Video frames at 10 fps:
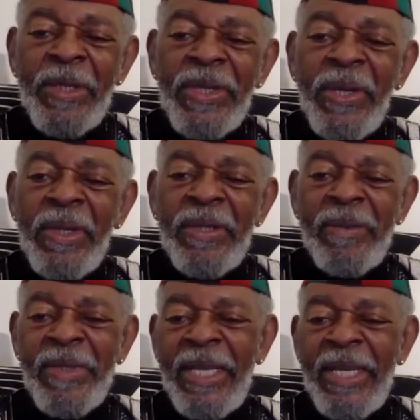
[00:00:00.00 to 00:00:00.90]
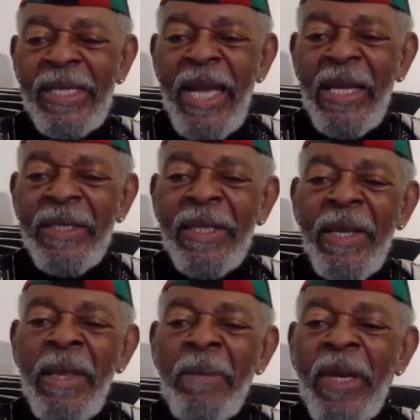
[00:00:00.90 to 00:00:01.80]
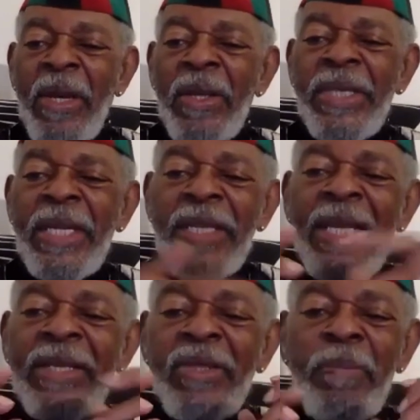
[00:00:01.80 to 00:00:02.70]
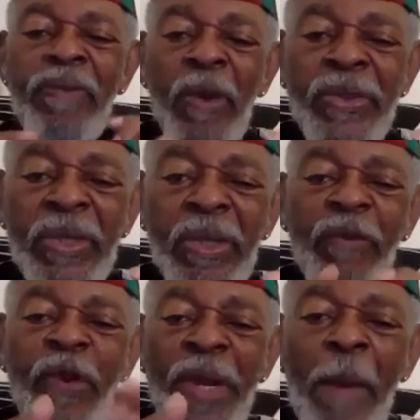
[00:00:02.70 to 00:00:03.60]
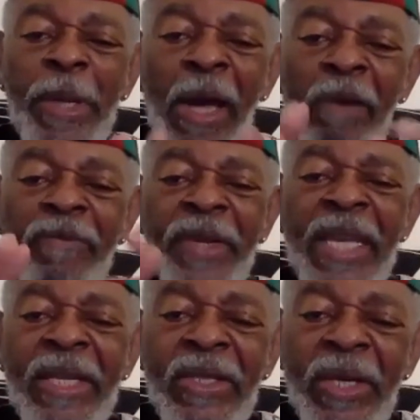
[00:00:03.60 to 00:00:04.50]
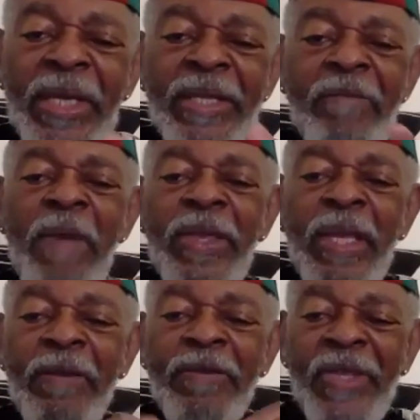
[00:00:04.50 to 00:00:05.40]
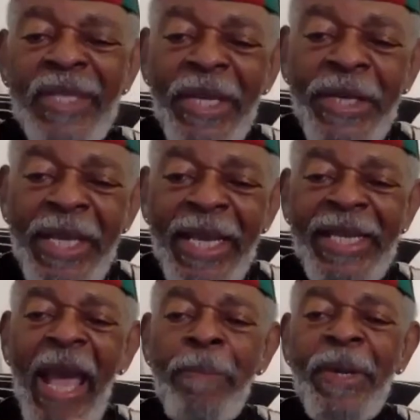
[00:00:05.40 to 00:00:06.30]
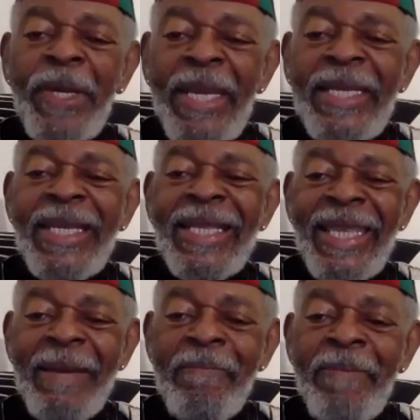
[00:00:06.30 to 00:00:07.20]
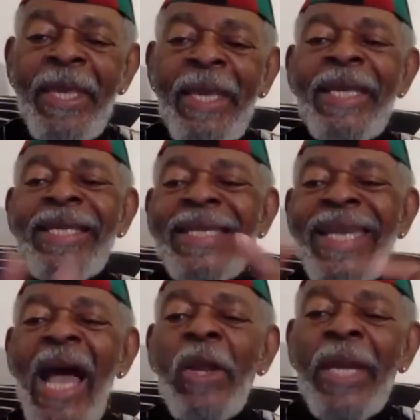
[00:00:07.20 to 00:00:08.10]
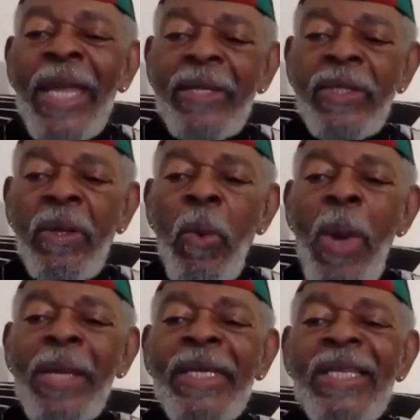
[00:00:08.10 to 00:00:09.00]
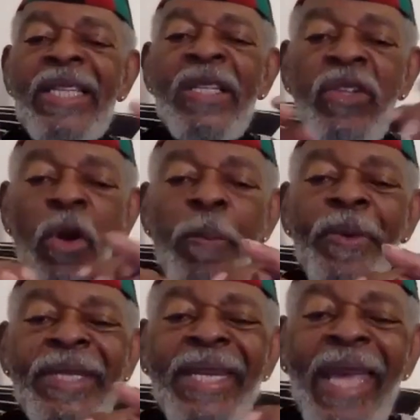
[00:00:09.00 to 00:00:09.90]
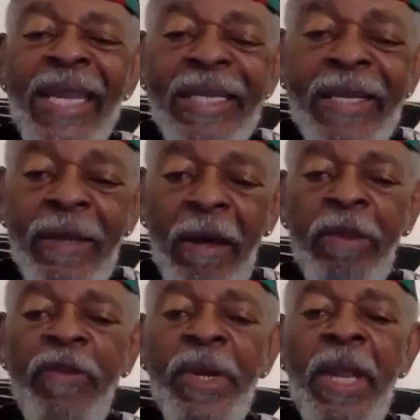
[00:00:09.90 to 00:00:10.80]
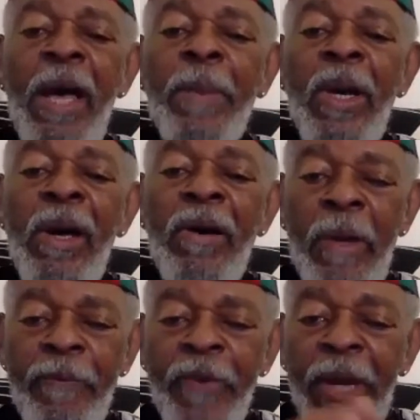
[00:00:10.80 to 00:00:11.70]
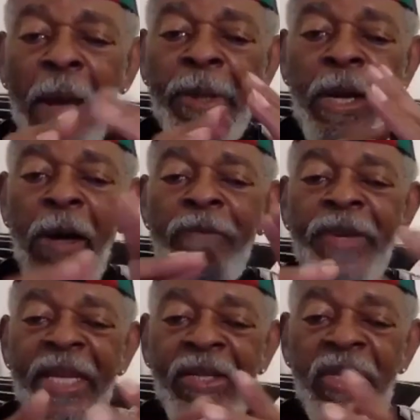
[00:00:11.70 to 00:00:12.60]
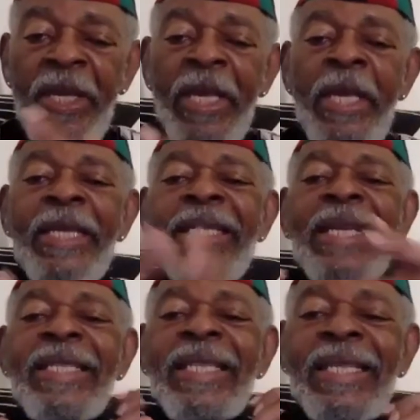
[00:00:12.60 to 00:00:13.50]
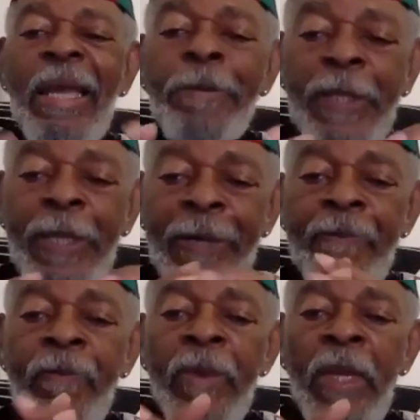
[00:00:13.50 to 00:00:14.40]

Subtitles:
materialism, says Stalin, because its approach to the phenomena of nature, its method of studying and apprehending them, is dialectical, while its interpretation of the phenomena of nature, its conception